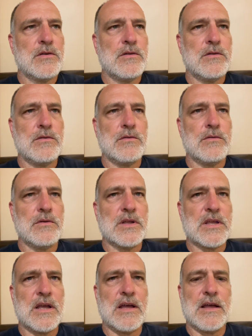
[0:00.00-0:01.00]

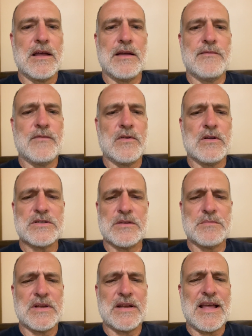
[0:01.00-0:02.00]
Kunikai Fall,
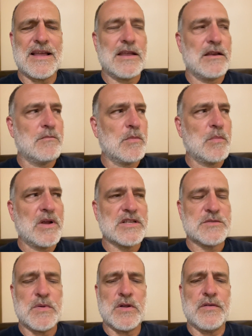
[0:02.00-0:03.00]
something. I can't even remember how it's
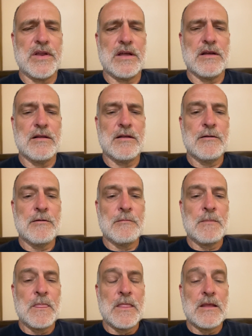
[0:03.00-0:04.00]
spelled now.
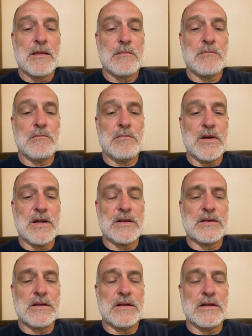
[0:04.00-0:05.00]

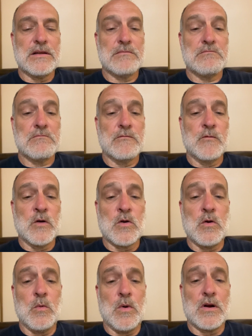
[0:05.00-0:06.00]
But real
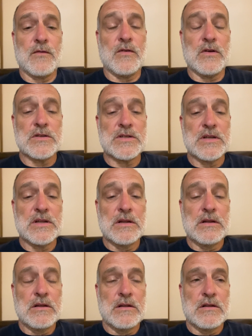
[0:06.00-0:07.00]
cool waterfalls.
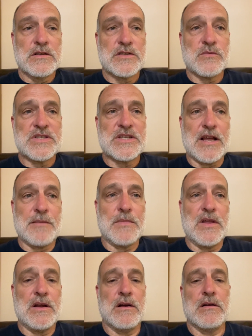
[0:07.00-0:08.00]
So we stopped
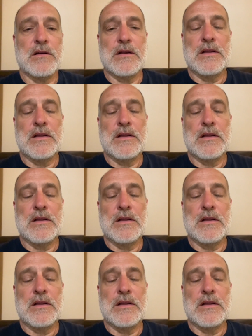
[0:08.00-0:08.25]
there.